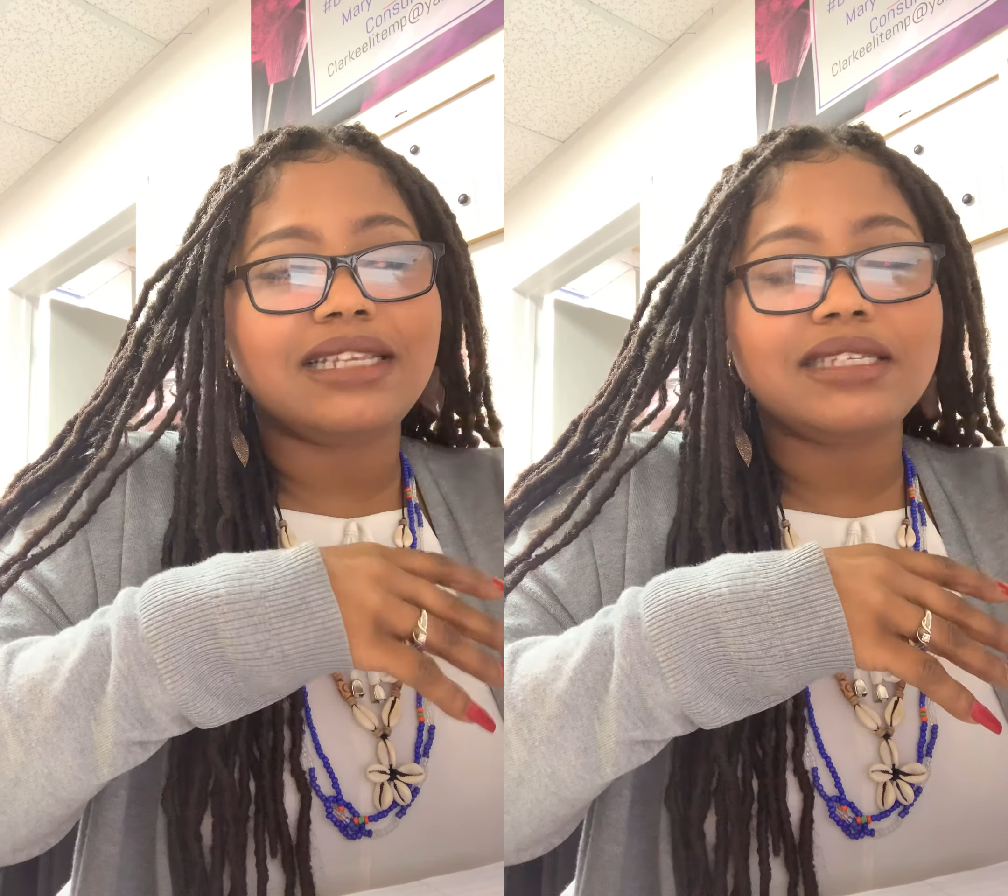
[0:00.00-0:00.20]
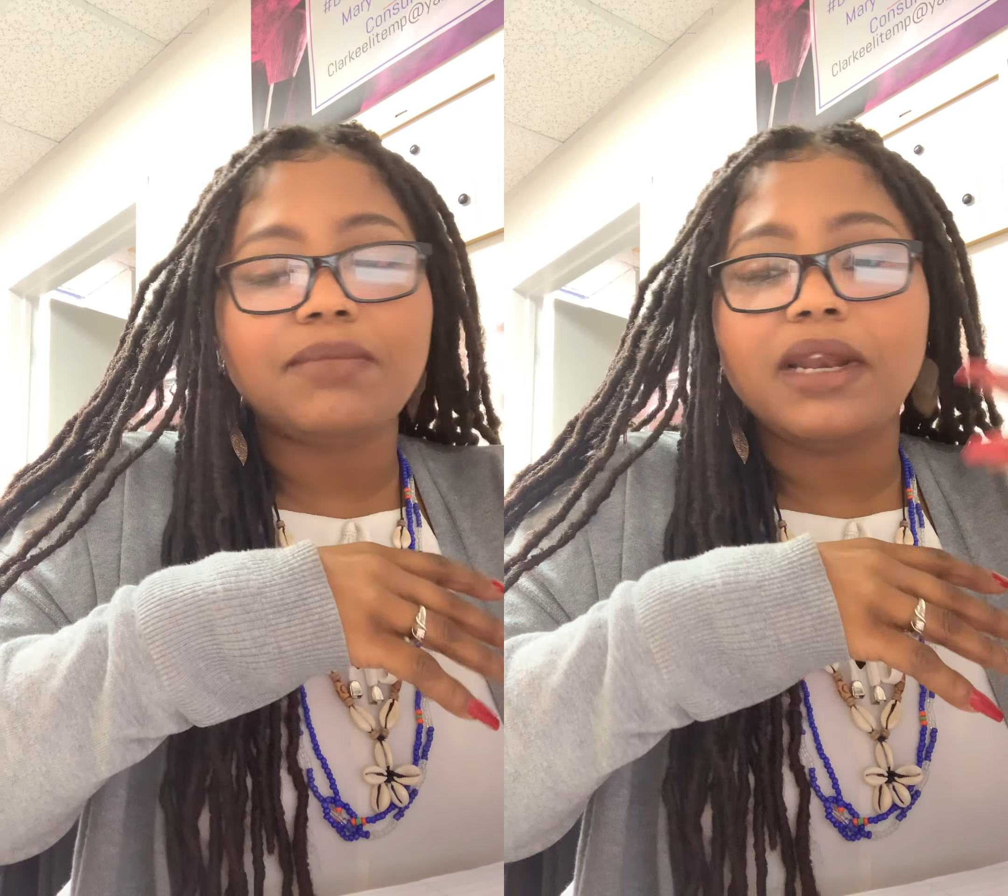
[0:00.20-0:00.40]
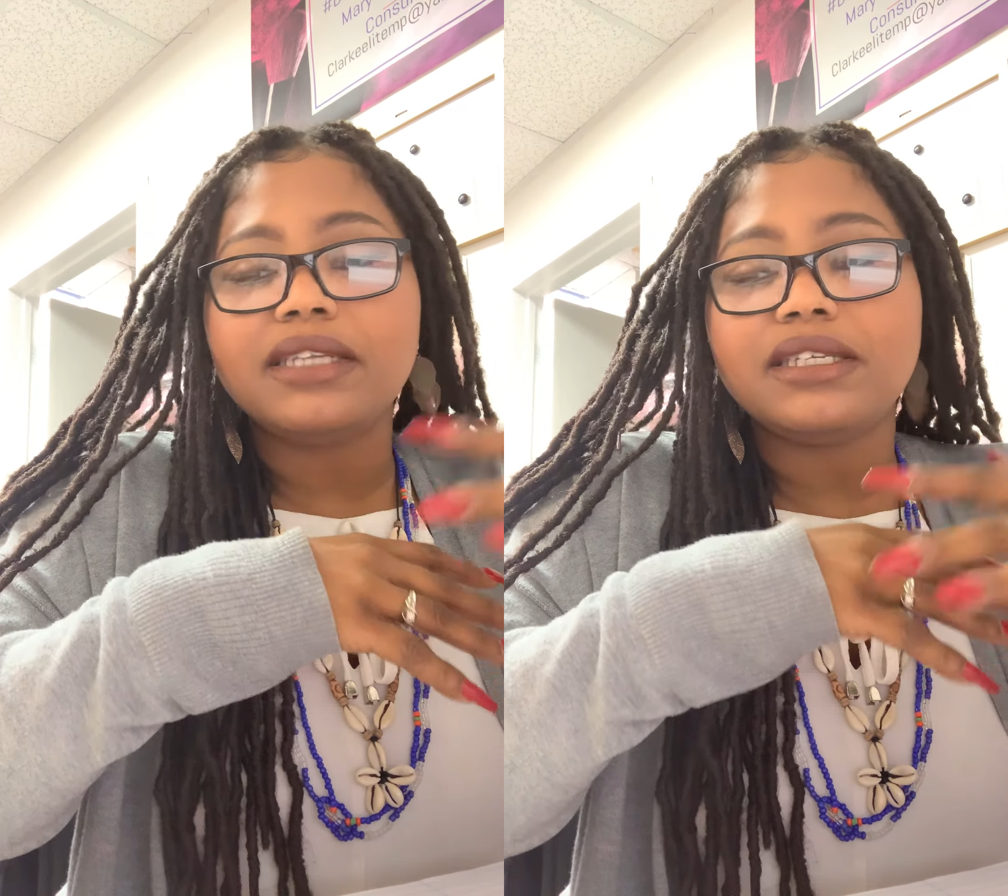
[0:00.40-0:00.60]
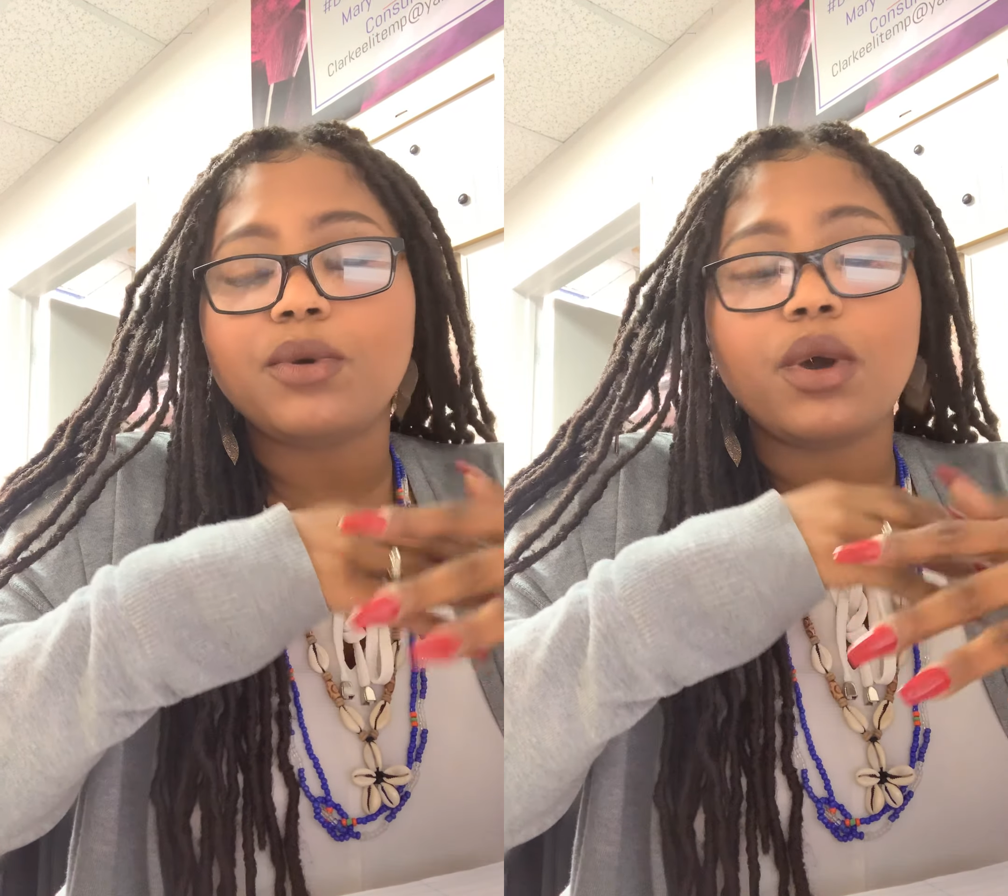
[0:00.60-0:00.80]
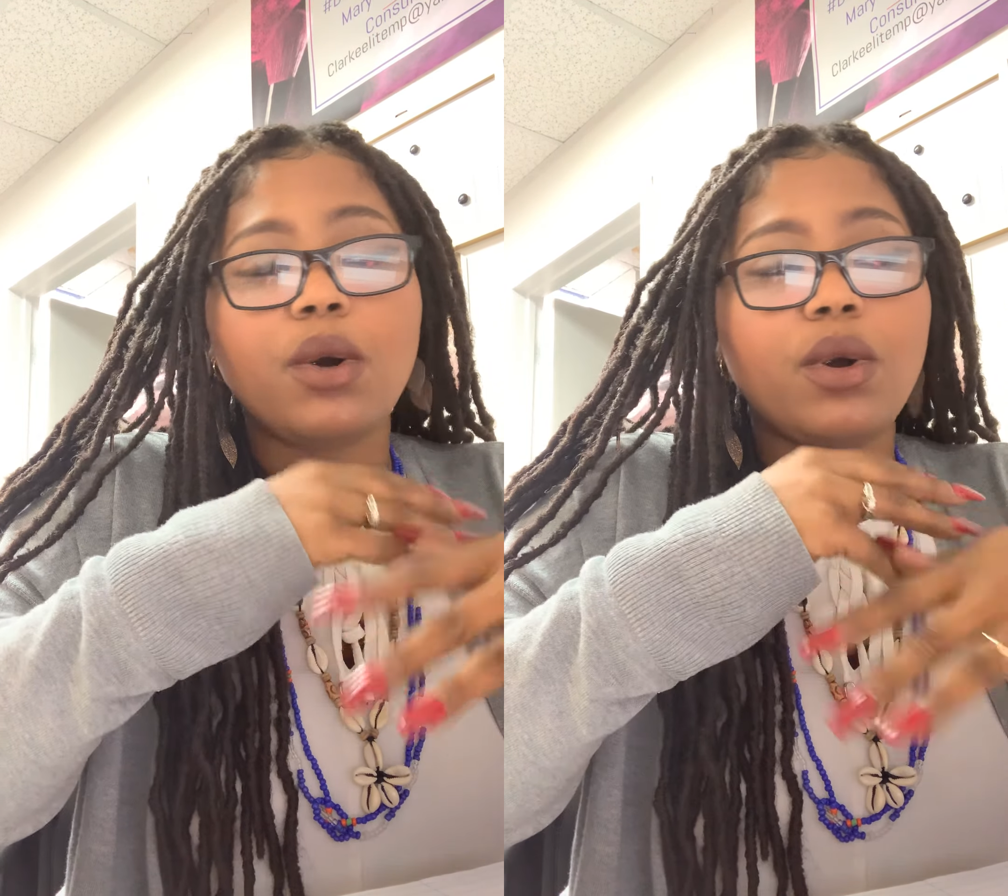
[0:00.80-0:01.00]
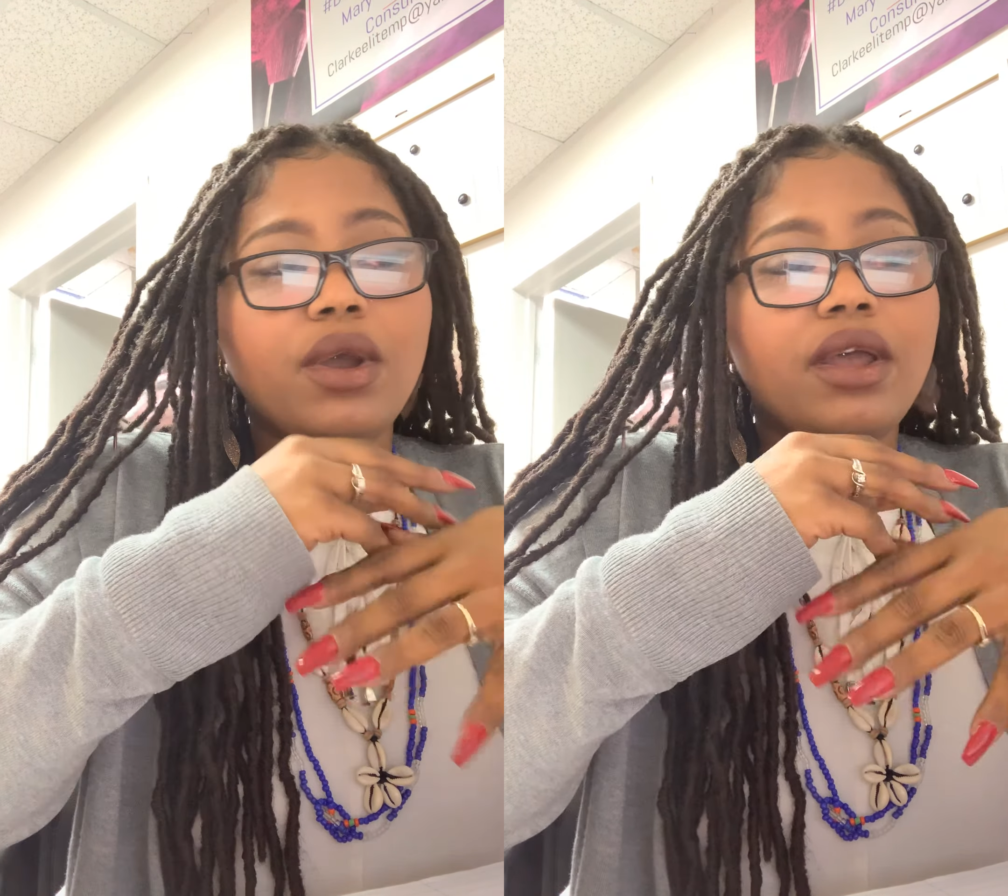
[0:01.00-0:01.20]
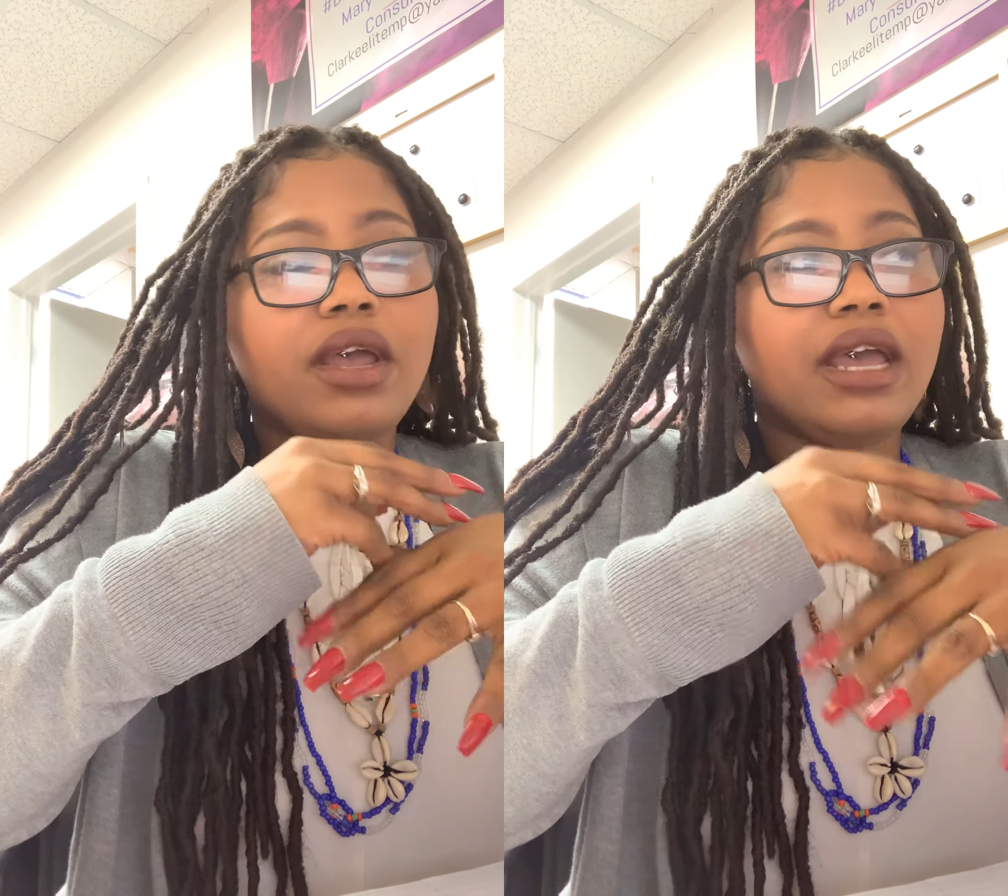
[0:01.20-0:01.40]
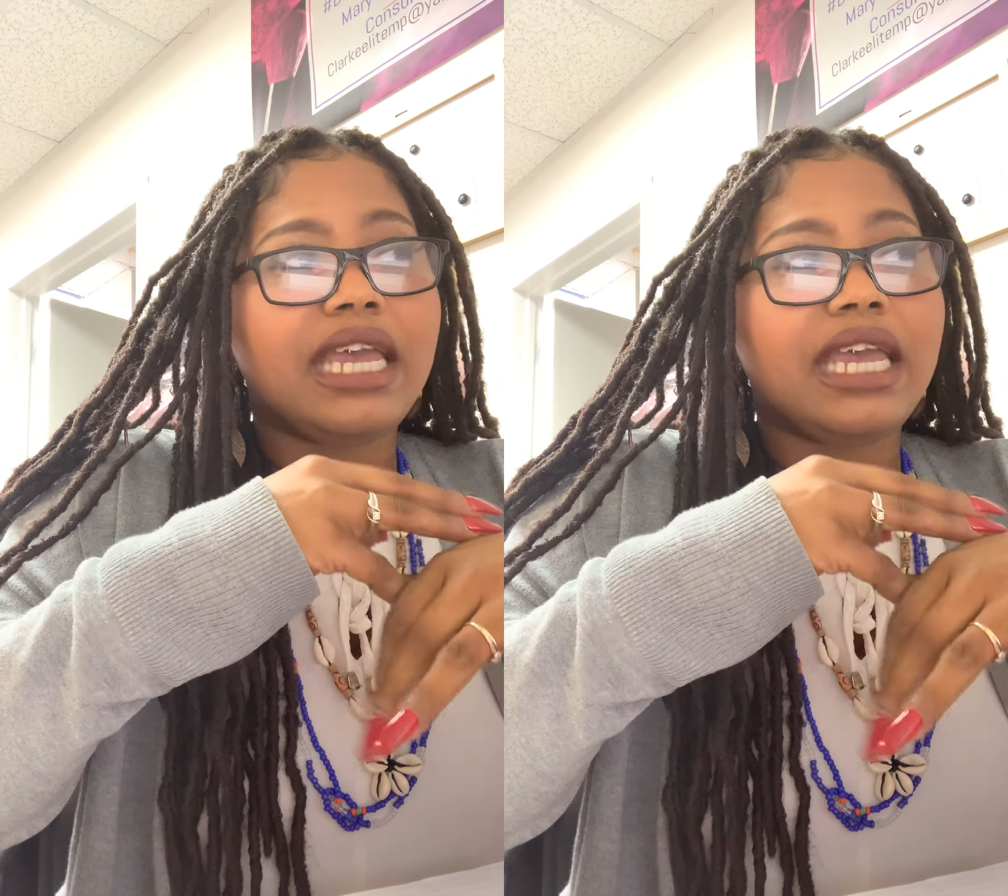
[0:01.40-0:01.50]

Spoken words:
disability, or